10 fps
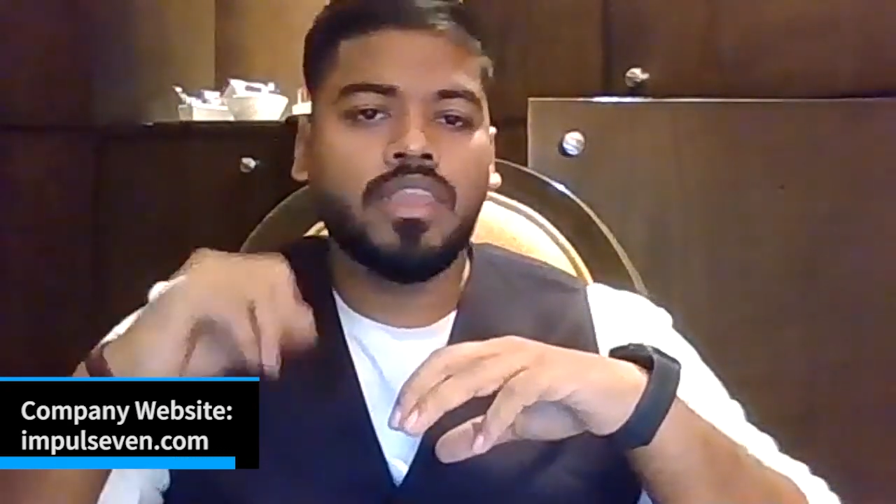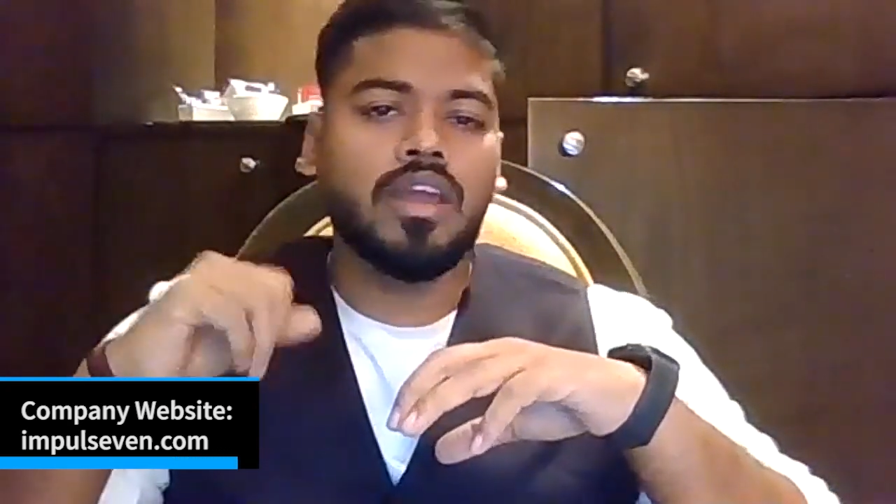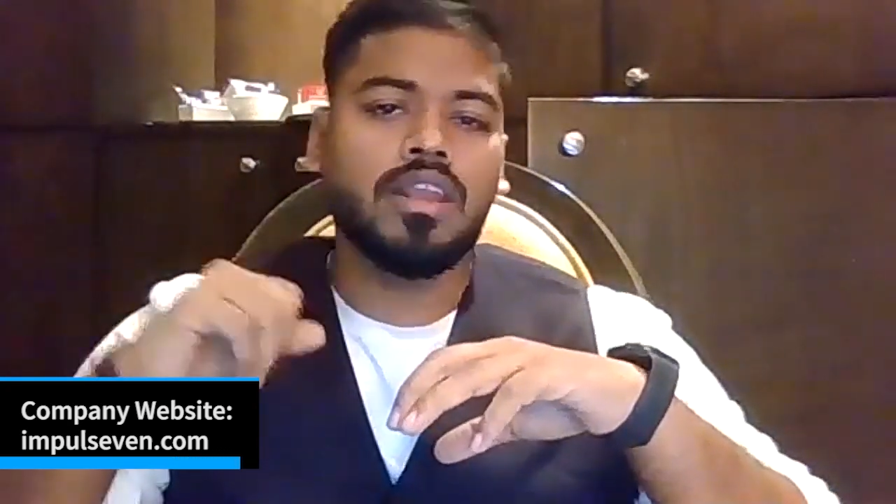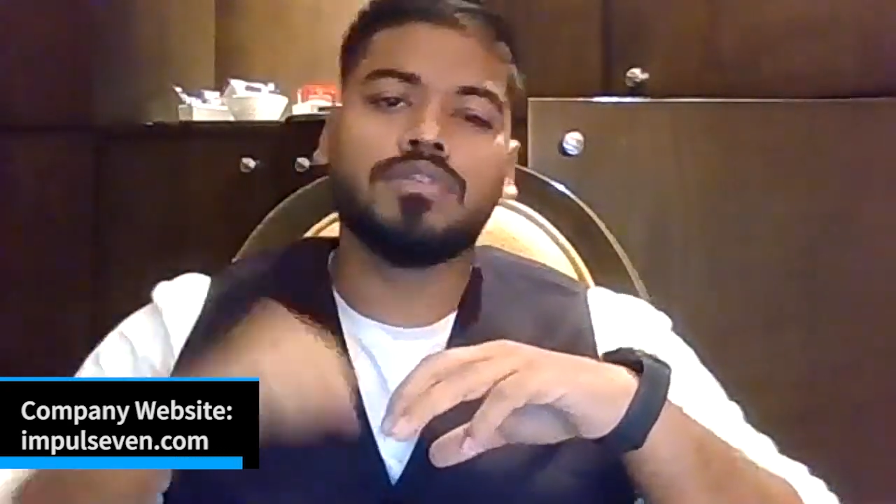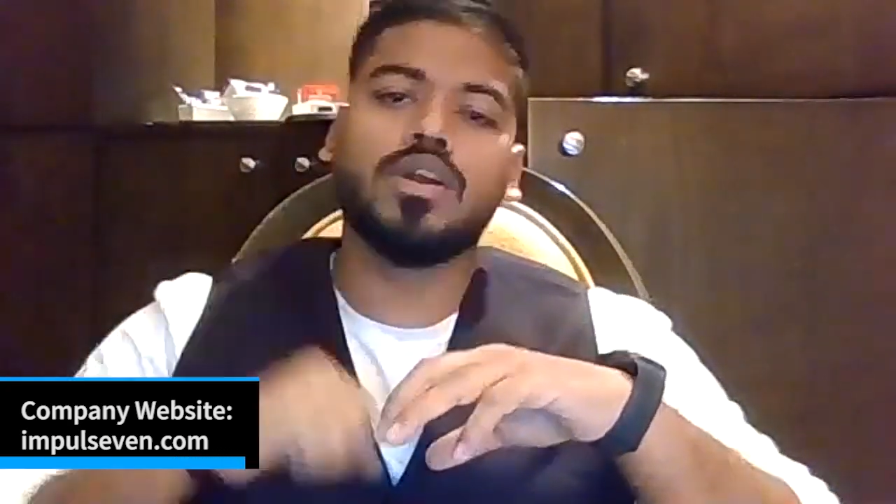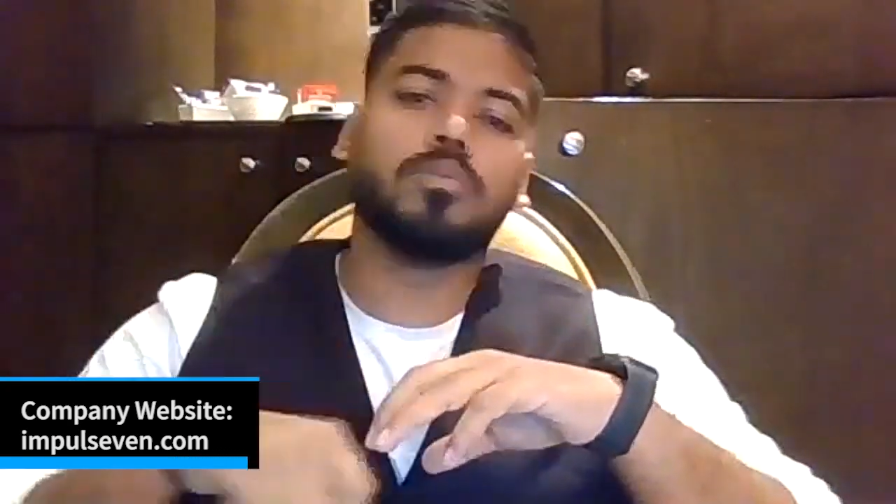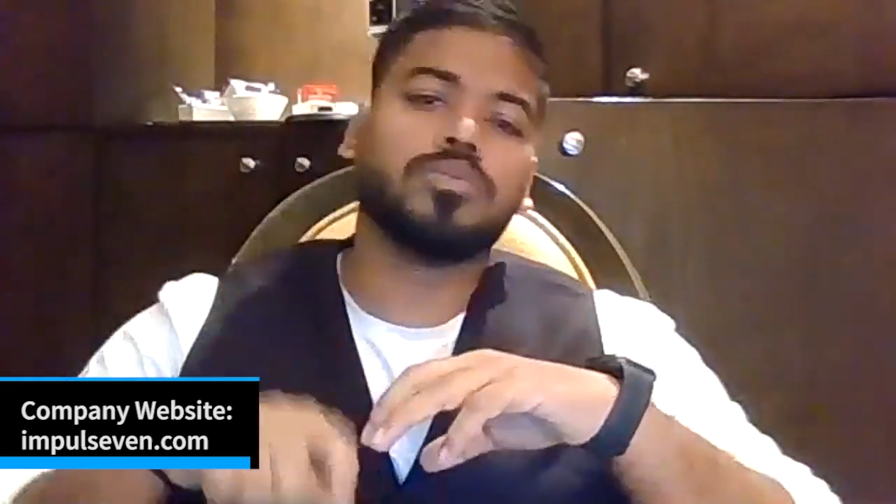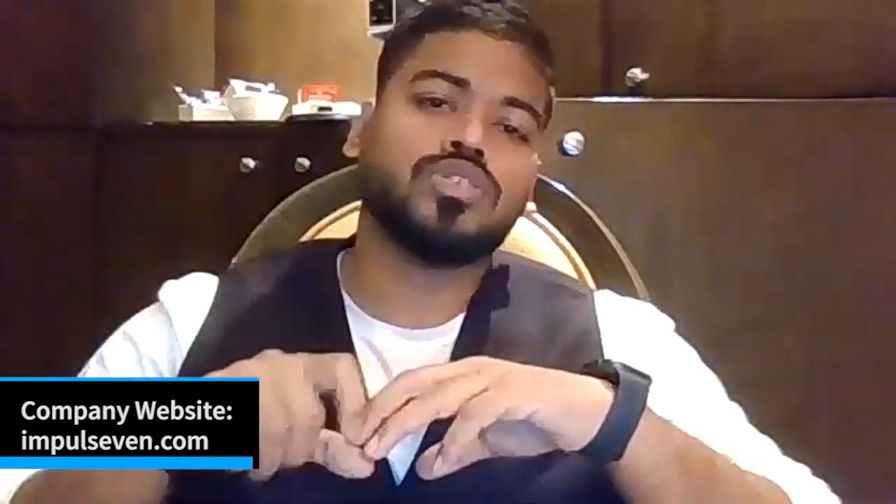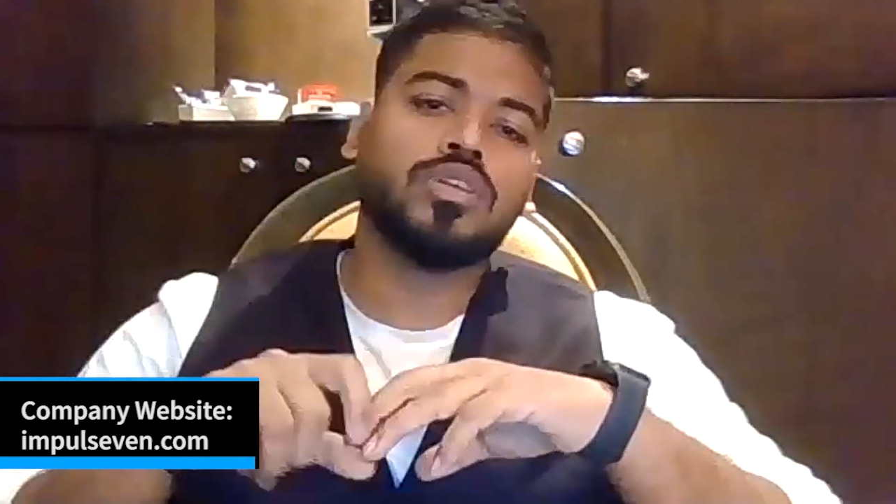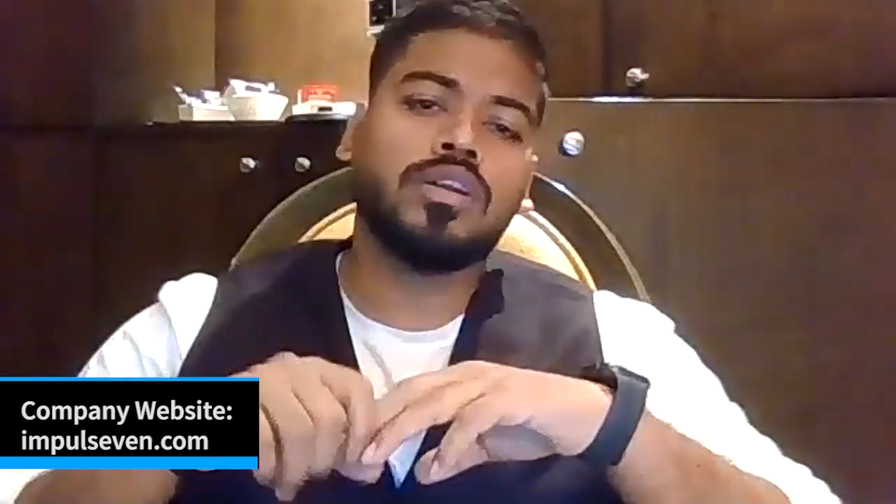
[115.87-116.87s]
And if the
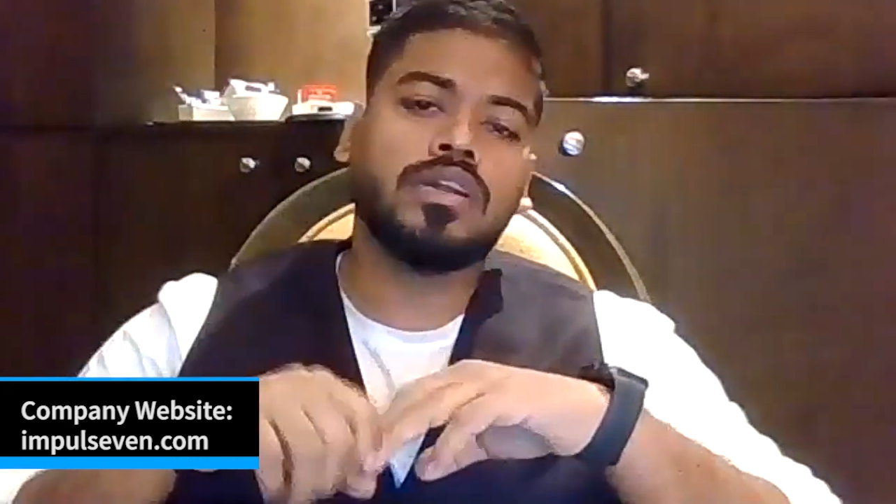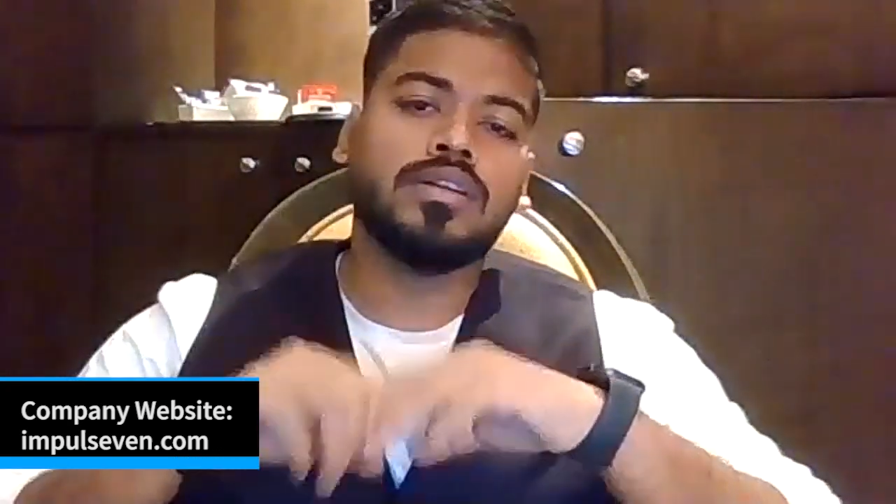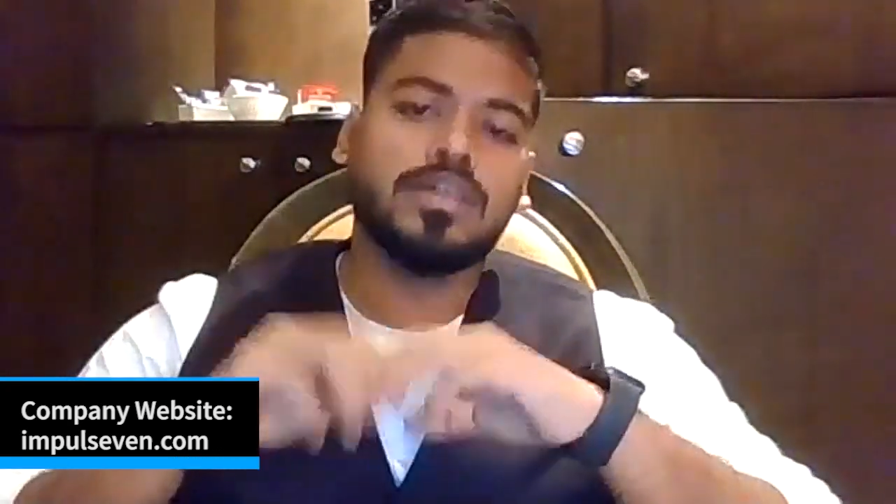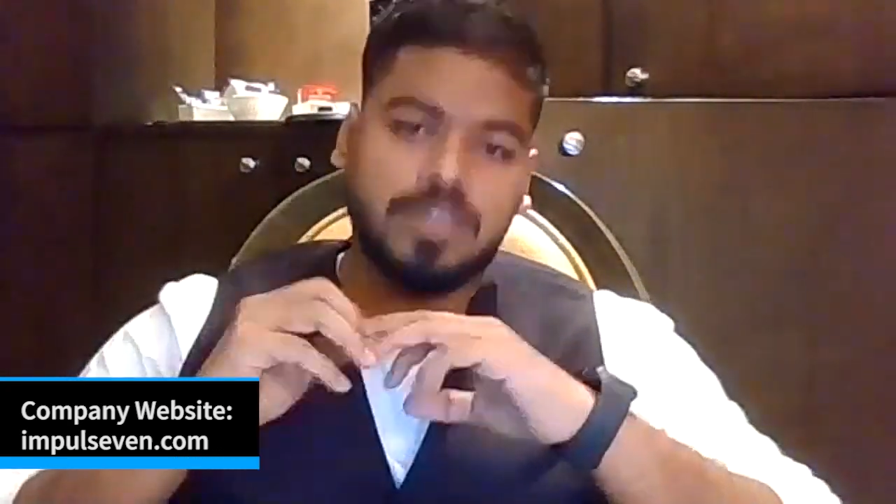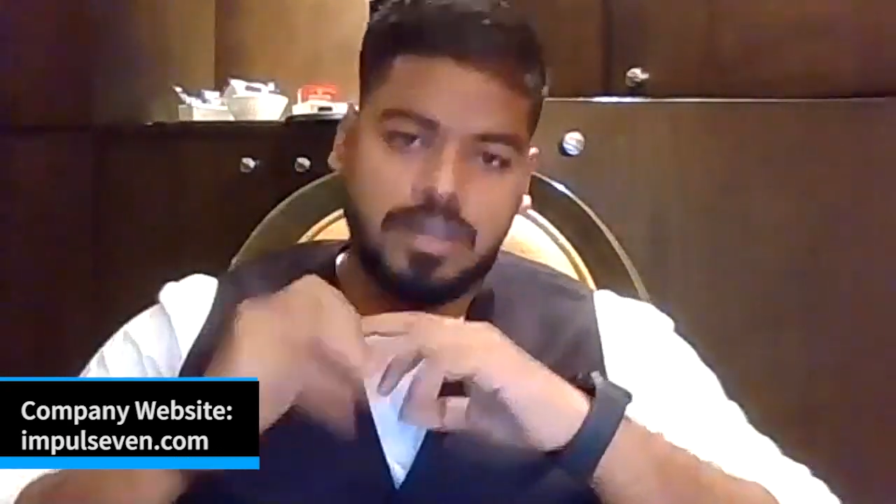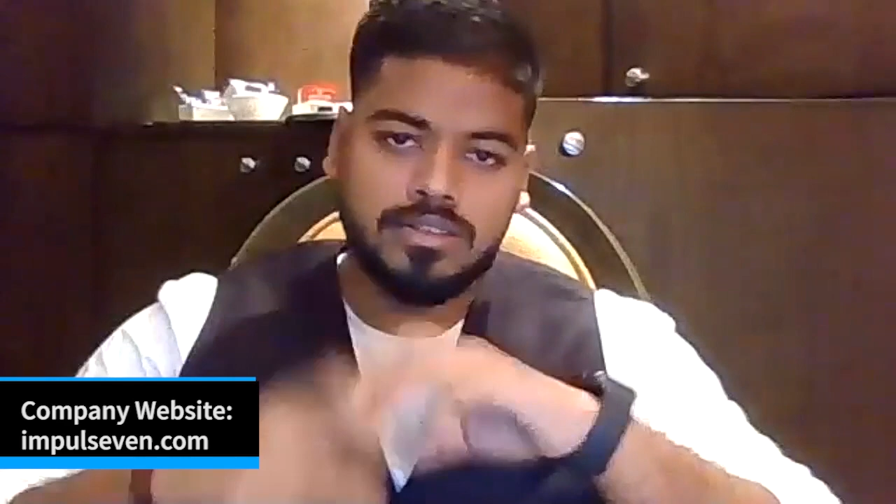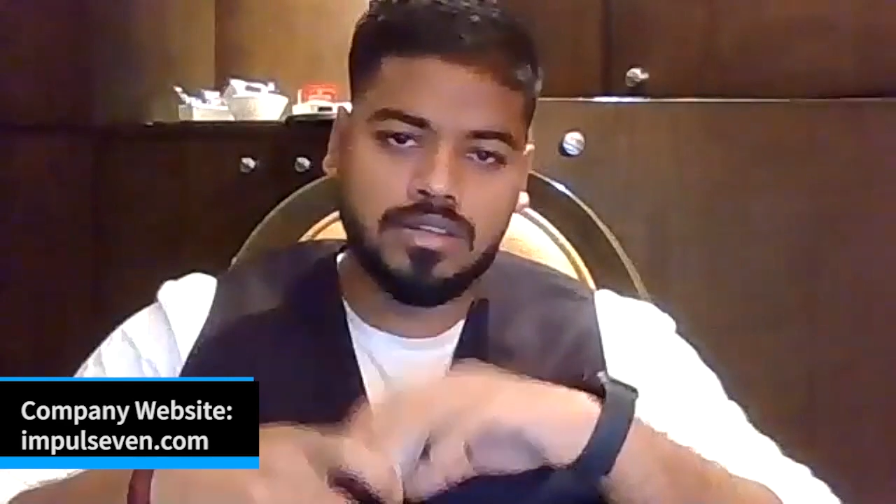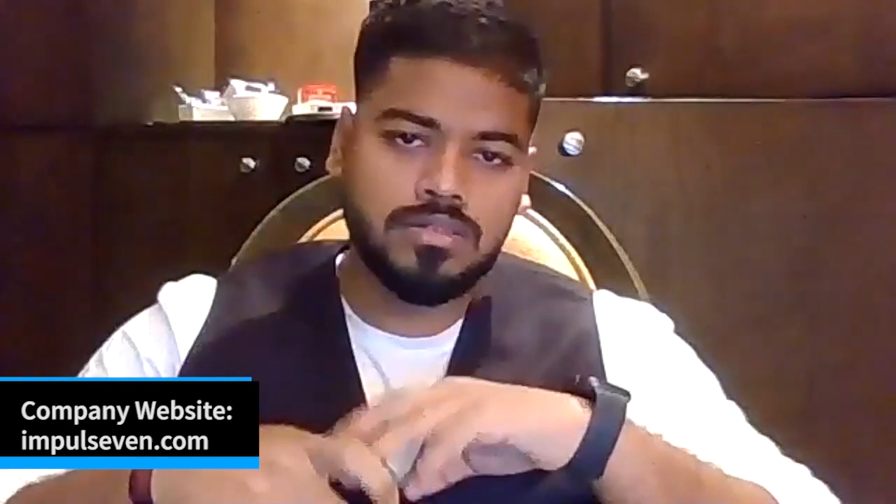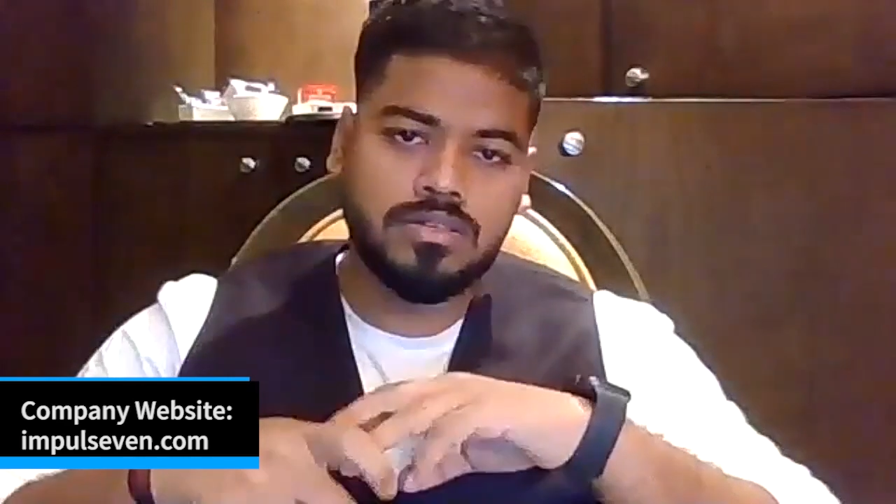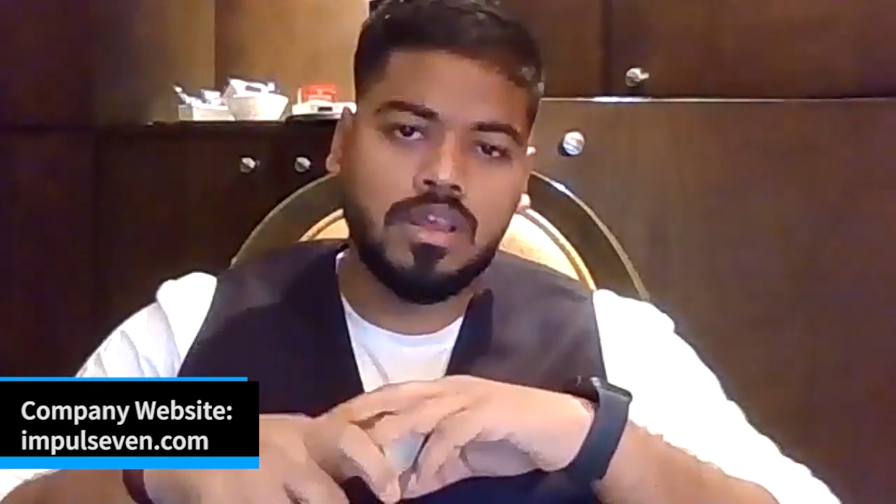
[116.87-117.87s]
opportunity does
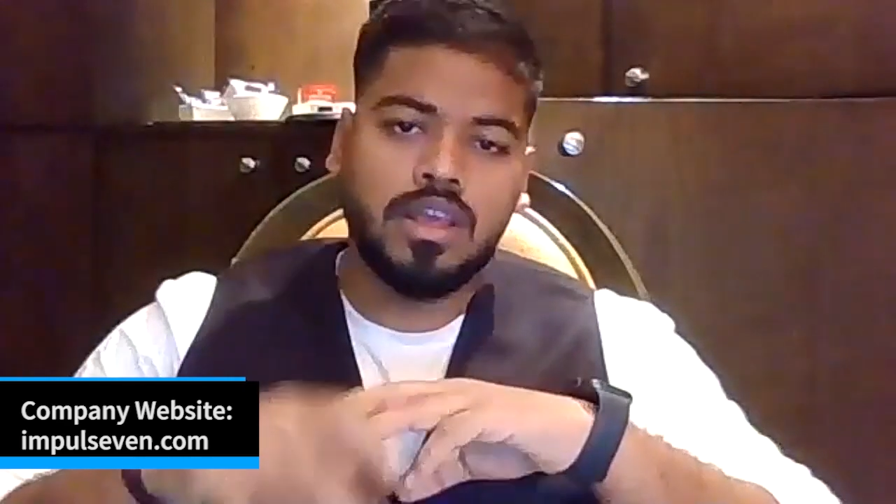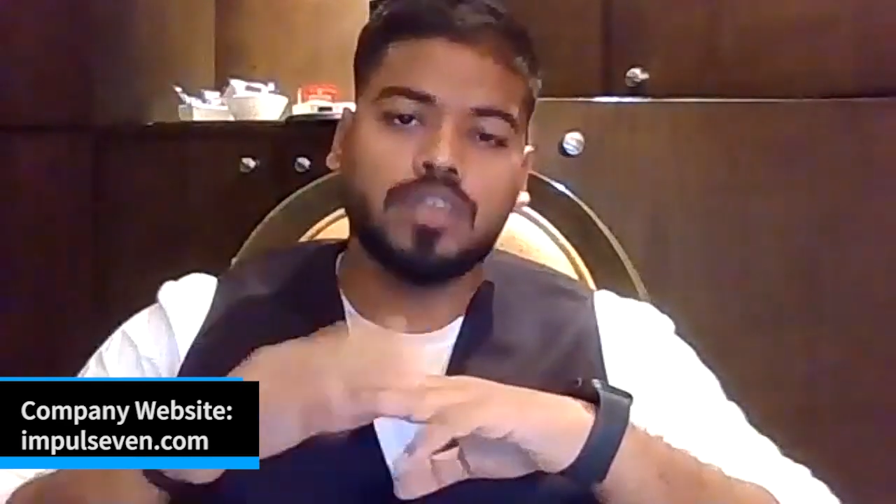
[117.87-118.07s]
exist,